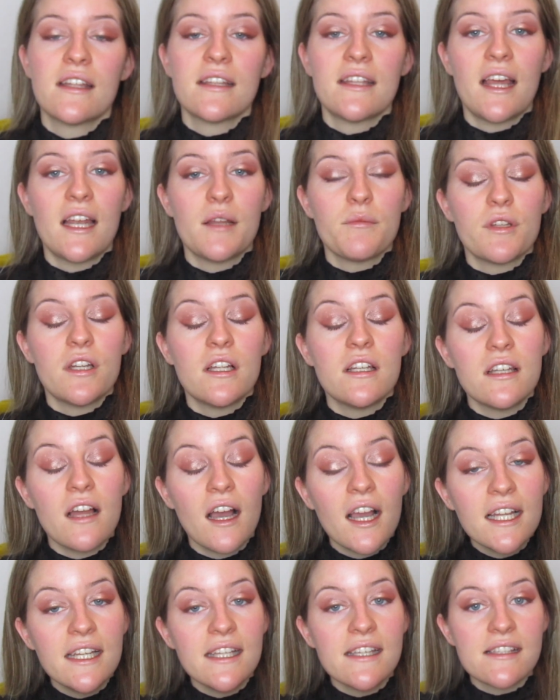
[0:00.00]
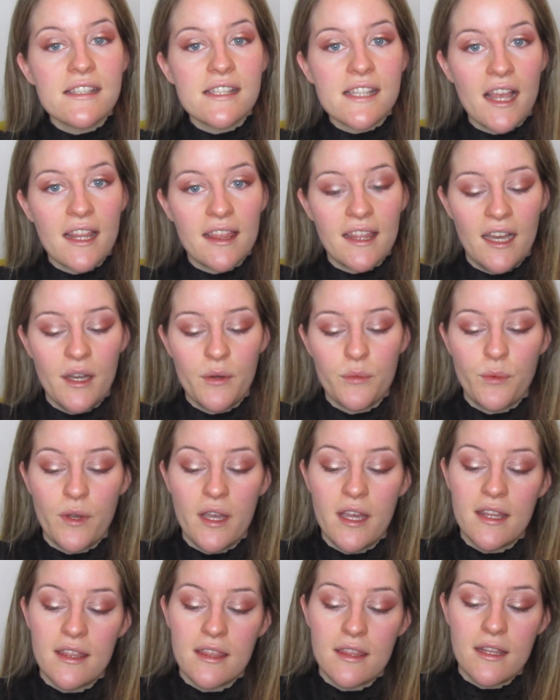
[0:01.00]
Then I'm going to lightly set that
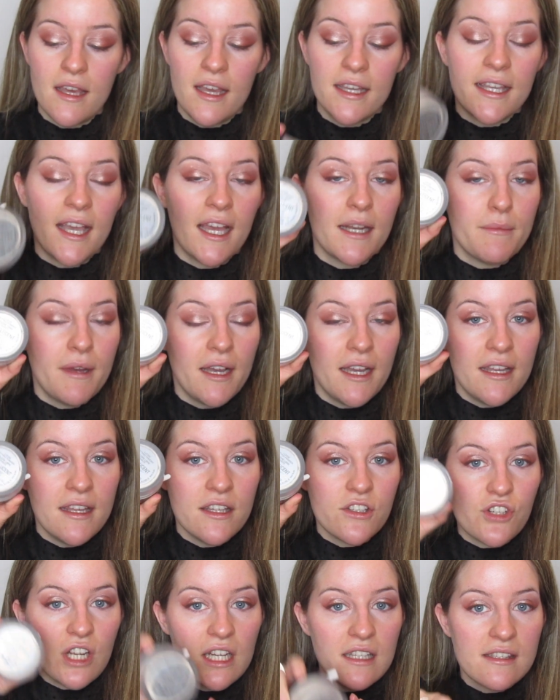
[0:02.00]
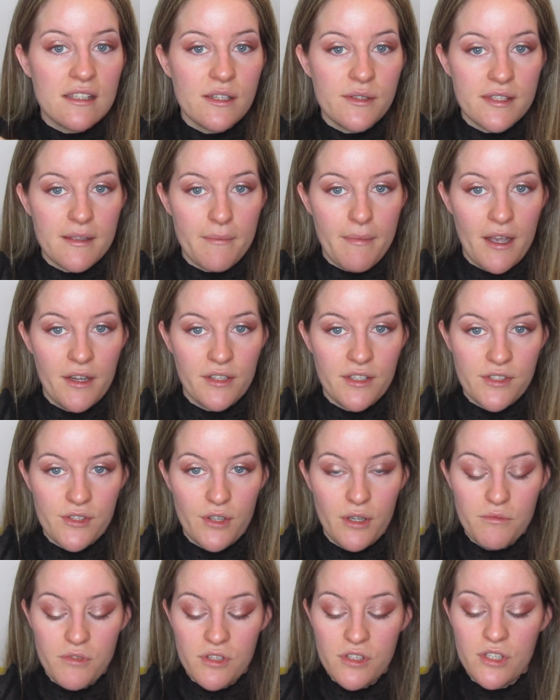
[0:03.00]
with my translucent powder.
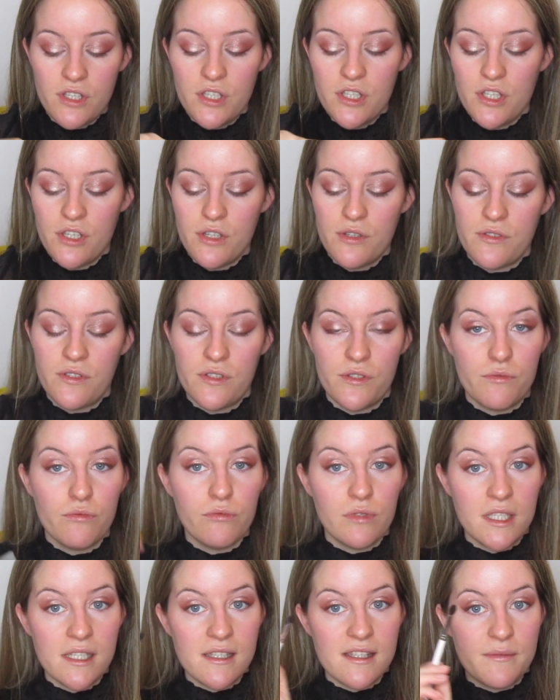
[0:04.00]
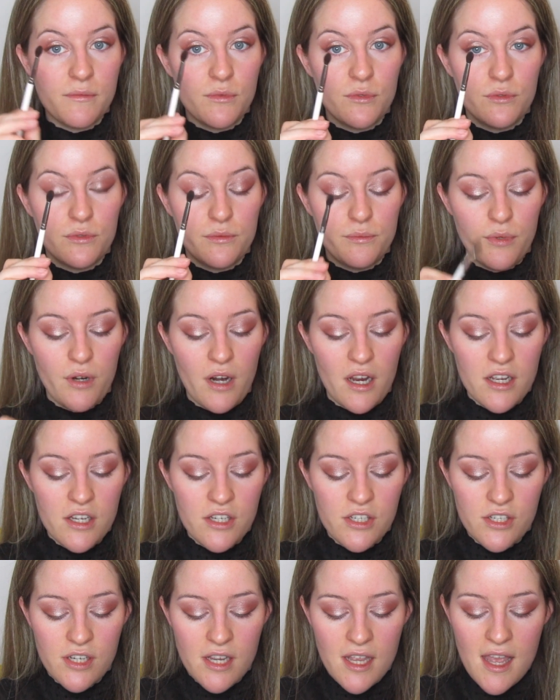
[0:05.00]
So I'm just going to use this really small
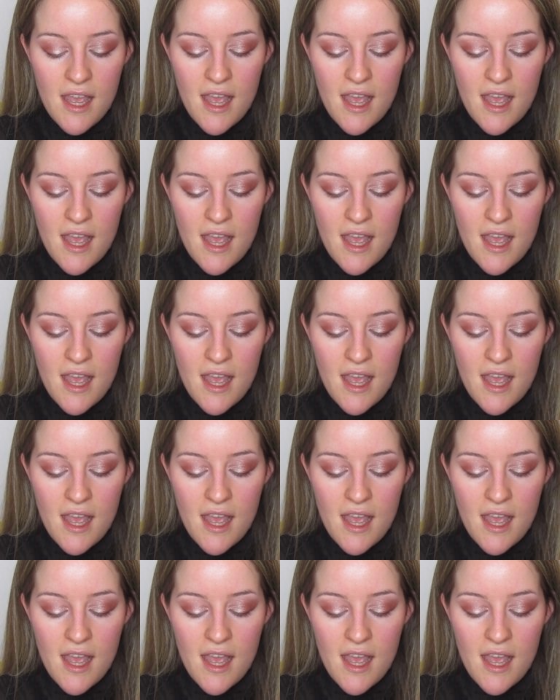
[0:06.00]
brush